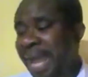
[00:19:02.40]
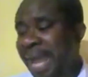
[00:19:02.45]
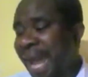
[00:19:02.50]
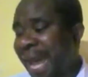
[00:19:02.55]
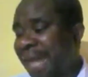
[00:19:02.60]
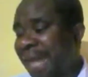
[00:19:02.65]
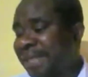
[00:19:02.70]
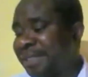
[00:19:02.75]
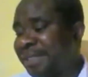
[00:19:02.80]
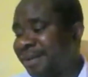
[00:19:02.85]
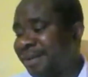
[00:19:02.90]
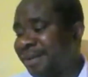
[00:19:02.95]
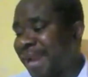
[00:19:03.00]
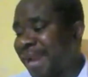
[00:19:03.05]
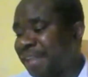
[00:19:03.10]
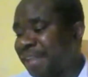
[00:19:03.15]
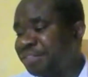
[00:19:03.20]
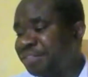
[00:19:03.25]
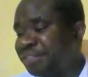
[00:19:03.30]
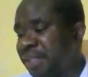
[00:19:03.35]
And
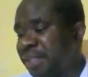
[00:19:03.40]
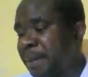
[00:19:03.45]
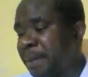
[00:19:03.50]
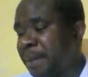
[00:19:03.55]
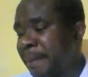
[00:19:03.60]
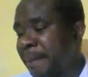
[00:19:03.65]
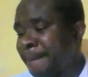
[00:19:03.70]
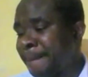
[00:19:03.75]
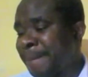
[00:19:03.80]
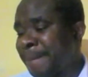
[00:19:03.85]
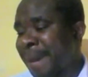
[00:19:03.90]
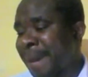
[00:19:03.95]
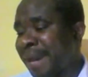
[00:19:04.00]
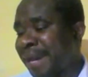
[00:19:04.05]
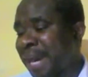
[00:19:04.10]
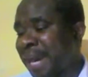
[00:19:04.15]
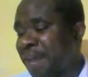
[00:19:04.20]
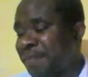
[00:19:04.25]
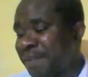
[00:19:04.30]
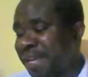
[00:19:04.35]
lastly,
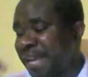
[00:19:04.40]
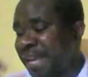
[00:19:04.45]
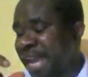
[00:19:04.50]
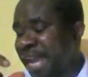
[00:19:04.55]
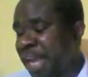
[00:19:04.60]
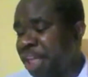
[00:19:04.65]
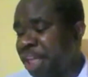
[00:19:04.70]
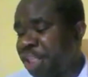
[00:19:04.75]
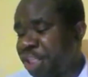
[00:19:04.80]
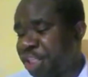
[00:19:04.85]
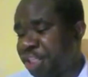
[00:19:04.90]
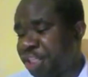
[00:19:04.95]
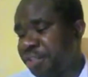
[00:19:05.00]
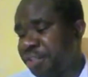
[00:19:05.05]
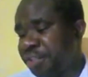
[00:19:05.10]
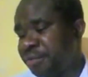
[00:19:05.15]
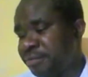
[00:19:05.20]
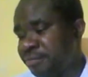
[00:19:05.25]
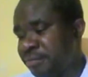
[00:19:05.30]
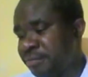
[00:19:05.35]
paragraph
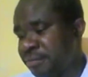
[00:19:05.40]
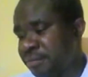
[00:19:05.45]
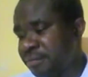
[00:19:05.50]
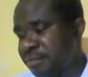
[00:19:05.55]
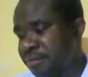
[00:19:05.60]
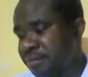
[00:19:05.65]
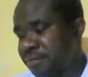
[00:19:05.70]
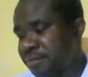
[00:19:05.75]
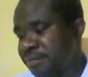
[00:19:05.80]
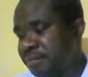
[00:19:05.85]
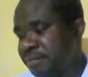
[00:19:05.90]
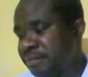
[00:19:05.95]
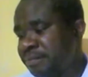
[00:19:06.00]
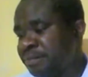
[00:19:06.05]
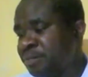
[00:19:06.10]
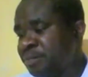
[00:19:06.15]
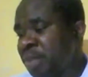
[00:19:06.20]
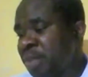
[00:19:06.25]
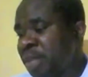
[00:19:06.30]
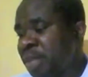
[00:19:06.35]
H.
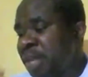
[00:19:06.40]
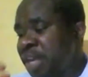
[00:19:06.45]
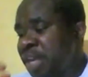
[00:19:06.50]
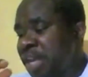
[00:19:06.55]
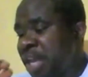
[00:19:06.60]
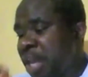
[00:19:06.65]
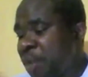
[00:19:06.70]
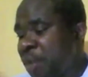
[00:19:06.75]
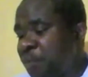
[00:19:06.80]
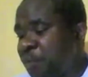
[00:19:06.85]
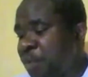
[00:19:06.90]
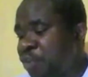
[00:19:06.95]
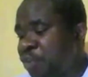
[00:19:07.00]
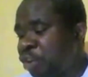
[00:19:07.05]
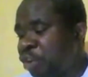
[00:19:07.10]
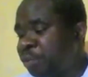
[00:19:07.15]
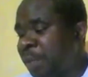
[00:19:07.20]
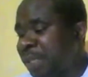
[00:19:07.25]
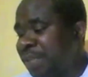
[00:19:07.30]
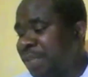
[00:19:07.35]
If
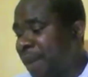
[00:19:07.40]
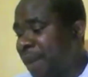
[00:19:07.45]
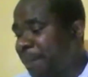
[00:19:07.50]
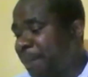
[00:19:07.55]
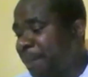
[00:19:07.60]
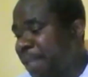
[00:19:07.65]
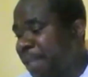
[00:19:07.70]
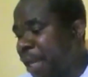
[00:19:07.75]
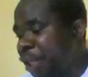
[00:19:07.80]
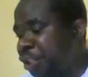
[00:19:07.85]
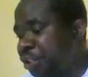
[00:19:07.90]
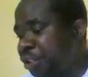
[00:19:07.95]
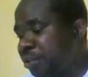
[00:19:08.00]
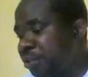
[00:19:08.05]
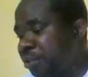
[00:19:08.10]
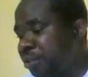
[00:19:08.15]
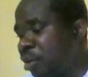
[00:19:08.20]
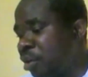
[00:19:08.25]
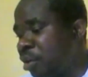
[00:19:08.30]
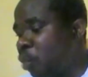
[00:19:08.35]
retrospective
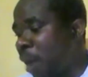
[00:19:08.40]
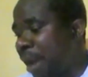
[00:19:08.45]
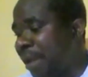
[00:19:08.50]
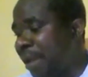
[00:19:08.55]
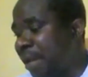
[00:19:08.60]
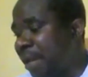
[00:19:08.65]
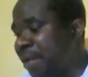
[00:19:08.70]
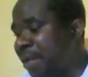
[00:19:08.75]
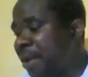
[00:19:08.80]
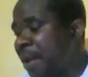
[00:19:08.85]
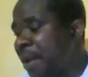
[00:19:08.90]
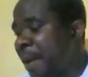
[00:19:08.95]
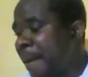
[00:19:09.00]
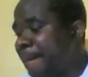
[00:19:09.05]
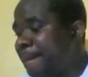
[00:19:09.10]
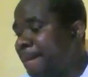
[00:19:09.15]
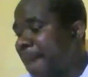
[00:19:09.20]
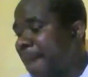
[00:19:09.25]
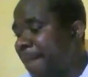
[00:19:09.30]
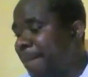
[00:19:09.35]
application required
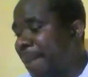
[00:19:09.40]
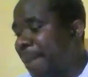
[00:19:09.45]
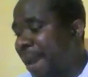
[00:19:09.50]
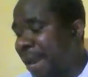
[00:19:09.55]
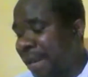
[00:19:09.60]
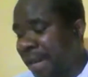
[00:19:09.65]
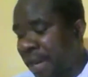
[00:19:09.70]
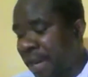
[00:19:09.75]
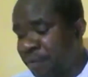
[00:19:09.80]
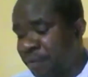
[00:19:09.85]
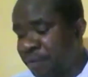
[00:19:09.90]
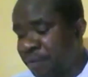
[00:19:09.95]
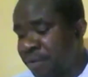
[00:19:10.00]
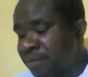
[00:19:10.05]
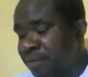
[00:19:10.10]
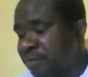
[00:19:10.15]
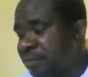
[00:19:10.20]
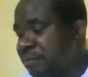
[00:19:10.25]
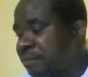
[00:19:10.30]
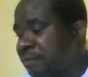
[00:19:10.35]
by paragraph
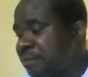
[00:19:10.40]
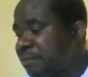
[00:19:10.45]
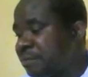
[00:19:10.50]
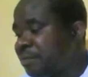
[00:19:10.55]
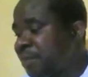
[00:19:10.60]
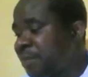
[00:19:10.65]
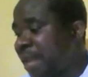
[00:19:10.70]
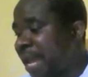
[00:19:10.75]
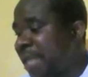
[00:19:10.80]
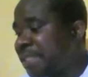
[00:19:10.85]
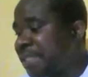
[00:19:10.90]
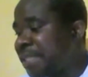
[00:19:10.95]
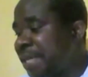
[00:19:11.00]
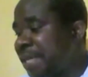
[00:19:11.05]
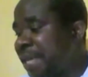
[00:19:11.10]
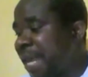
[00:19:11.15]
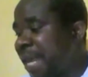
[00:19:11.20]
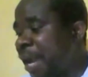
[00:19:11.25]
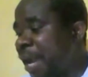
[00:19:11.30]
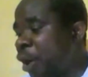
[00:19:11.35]

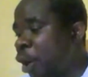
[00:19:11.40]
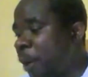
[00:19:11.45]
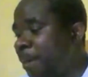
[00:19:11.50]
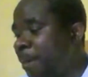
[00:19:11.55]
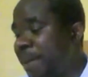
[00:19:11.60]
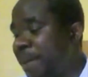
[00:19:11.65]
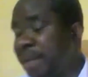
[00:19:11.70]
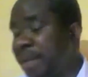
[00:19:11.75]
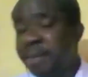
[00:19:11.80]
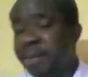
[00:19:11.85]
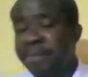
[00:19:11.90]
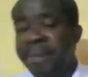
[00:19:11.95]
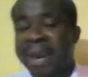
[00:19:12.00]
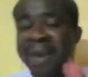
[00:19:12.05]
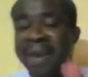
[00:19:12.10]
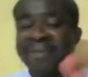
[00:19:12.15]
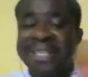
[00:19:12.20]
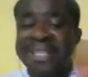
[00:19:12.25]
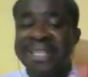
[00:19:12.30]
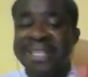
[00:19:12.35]
19A or B,
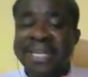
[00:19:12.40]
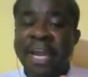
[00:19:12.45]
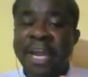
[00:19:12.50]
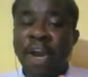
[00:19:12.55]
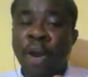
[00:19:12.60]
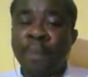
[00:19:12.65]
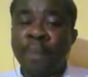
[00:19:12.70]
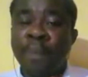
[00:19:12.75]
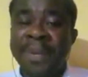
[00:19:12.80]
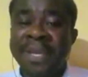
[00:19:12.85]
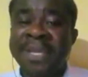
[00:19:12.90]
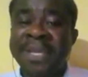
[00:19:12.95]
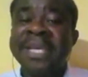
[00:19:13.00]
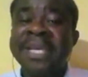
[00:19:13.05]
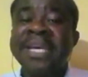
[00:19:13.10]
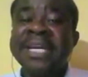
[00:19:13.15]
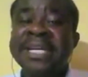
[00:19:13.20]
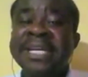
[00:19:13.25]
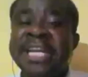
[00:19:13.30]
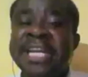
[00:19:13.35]
paragraph 19A or B
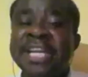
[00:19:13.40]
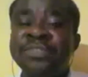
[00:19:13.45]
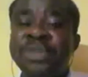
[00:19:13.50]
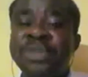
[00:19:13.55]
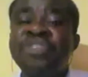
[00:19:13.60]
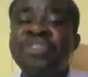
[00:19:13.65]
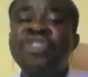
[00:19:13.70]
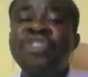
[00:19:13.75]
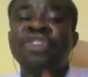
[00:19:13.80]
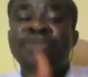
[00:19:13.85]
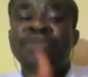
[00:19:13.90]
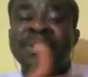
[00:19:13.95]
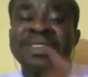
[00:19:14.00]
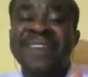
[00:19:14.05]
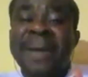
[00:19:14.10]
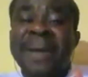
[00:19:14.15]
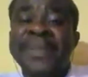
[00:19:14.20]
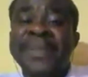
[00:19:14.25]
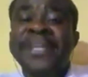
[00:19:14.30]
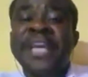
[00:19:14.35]
deals with retrospective
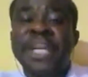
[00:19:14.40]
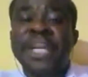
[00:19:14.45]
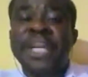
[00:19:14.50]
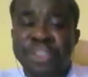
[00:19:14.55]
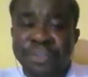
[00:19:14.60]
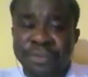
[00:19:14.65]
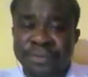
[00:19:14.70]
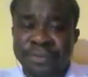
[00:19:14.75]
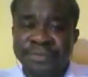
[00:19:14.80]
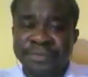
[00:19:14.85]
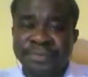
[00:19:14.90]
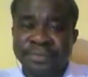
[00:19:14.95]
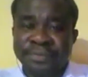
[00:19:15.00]
application,